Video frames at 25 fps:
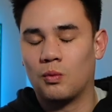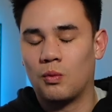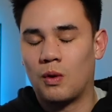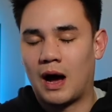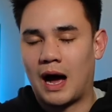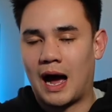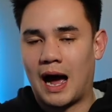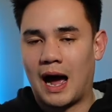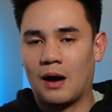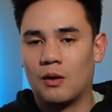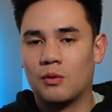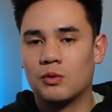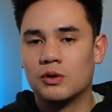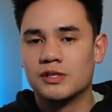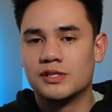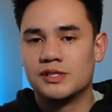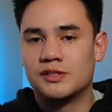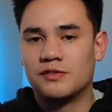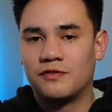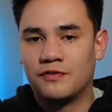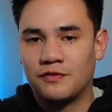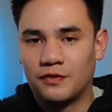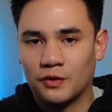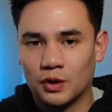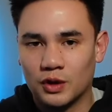I was
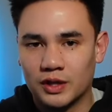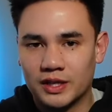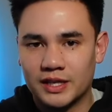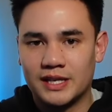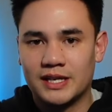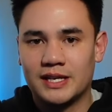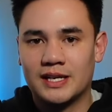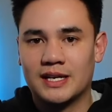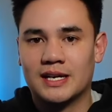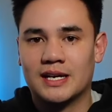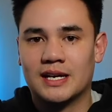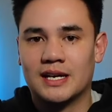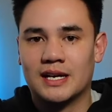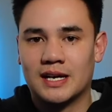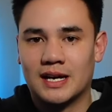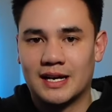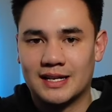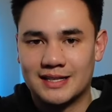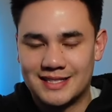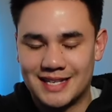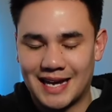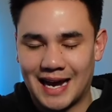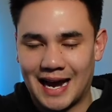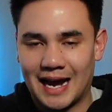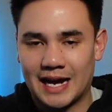fully
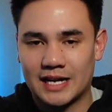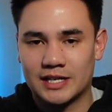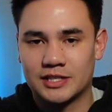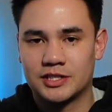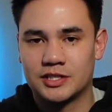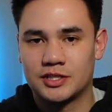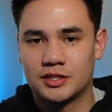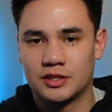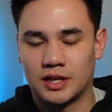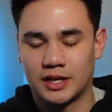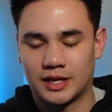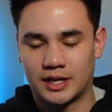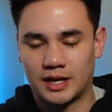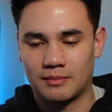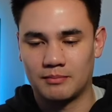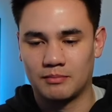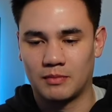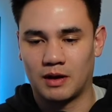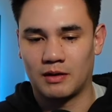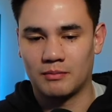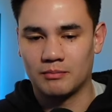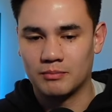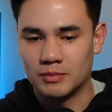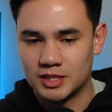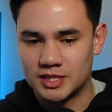attached like I'm
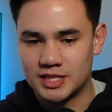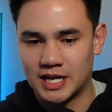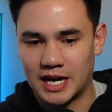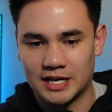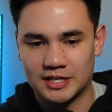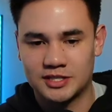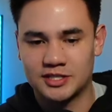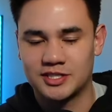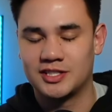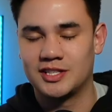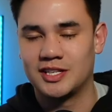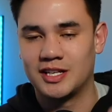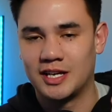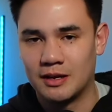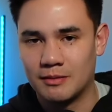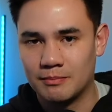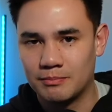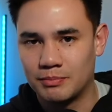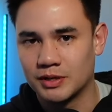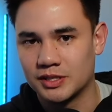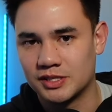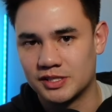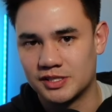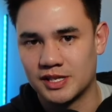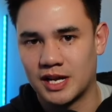I'm attached to the
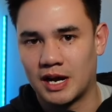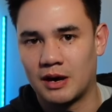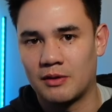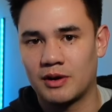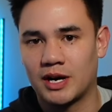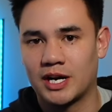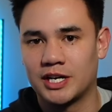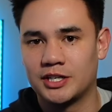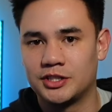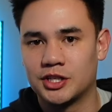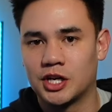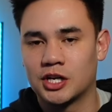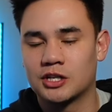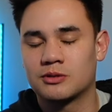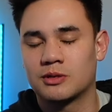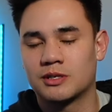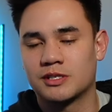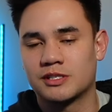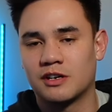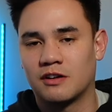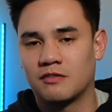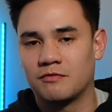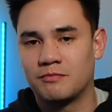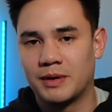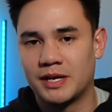inputs now and I judge
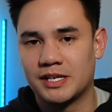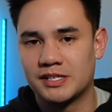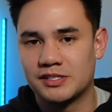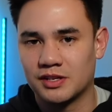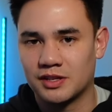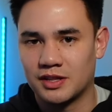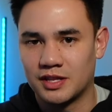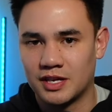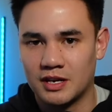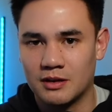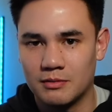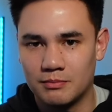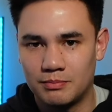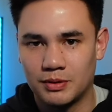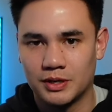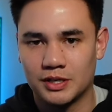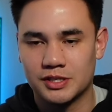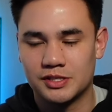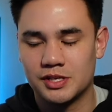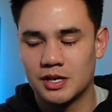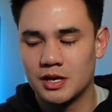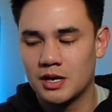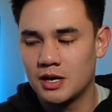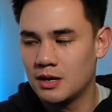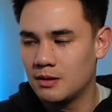myself based on the
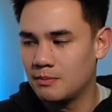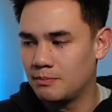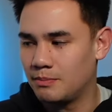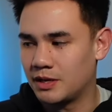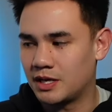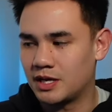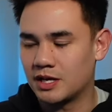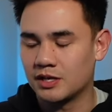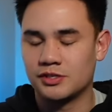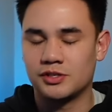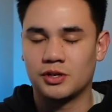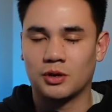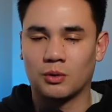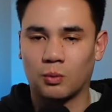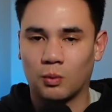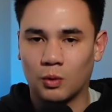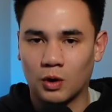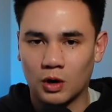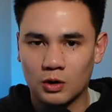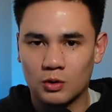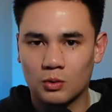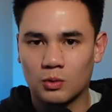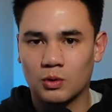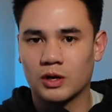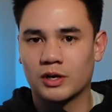inputs because your
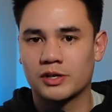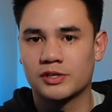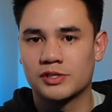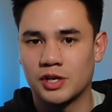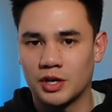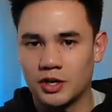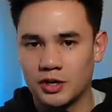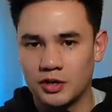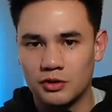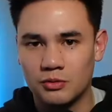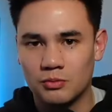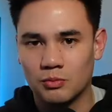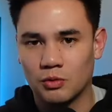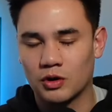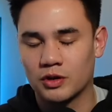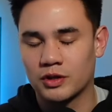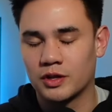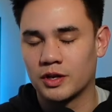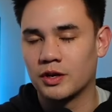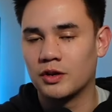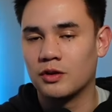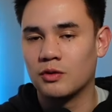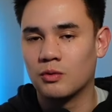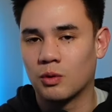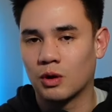work works on you more
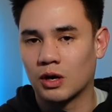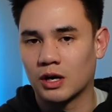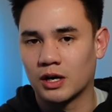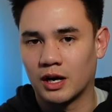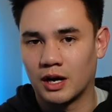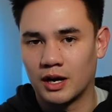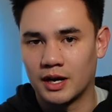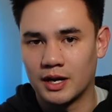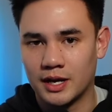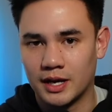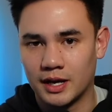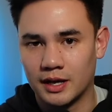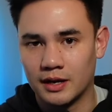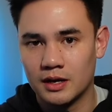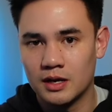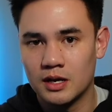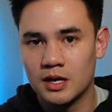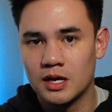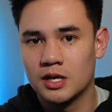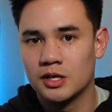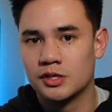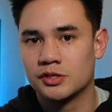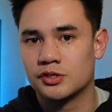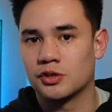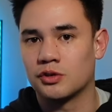than you work on it.
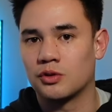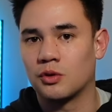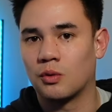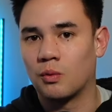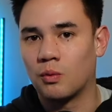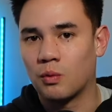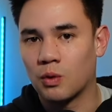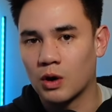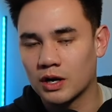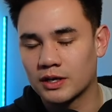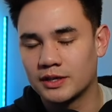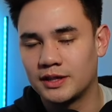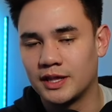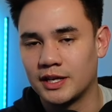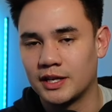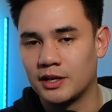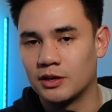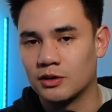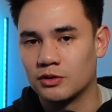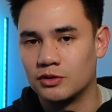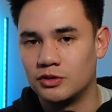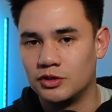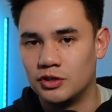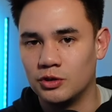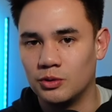So the work that you're
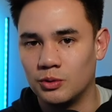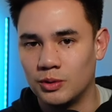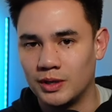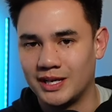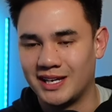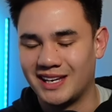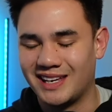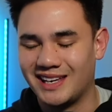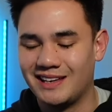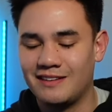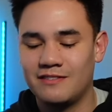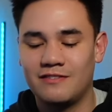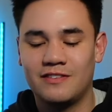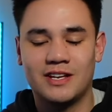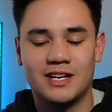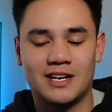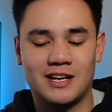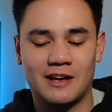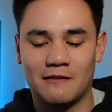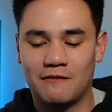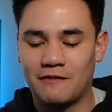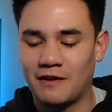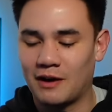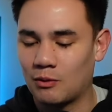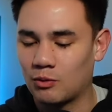doing even
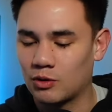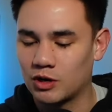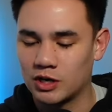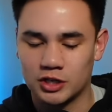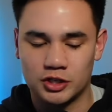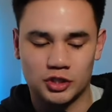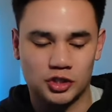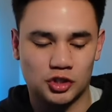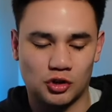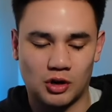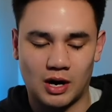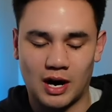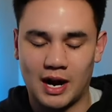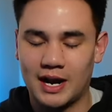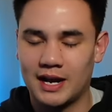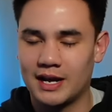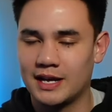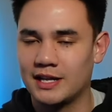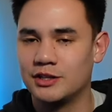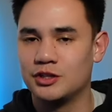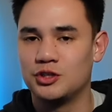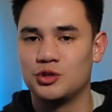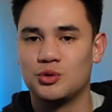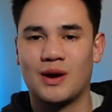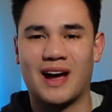if I were to try
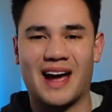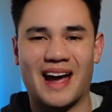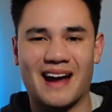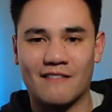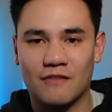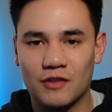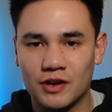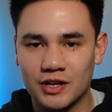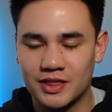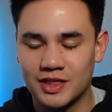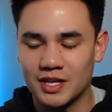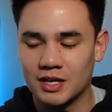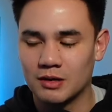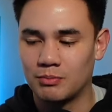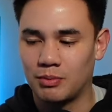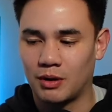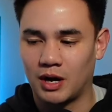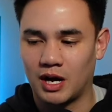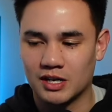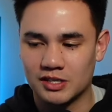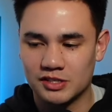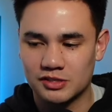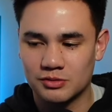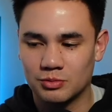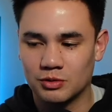and do everything
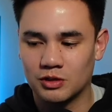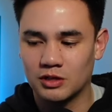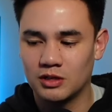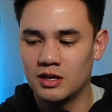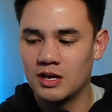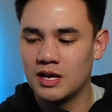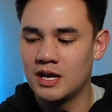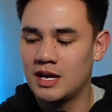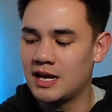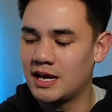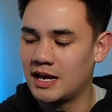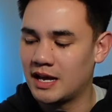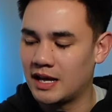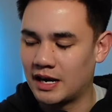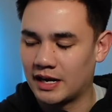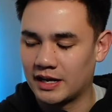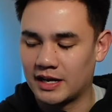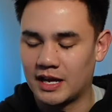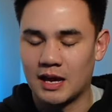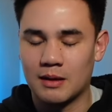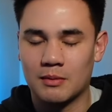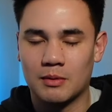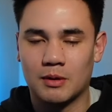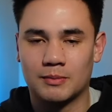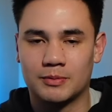possible and I
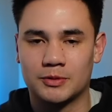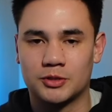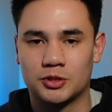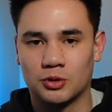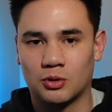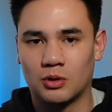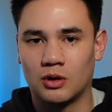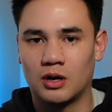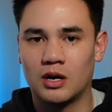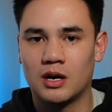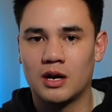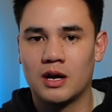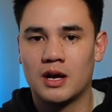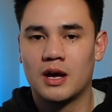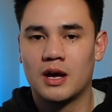came up short,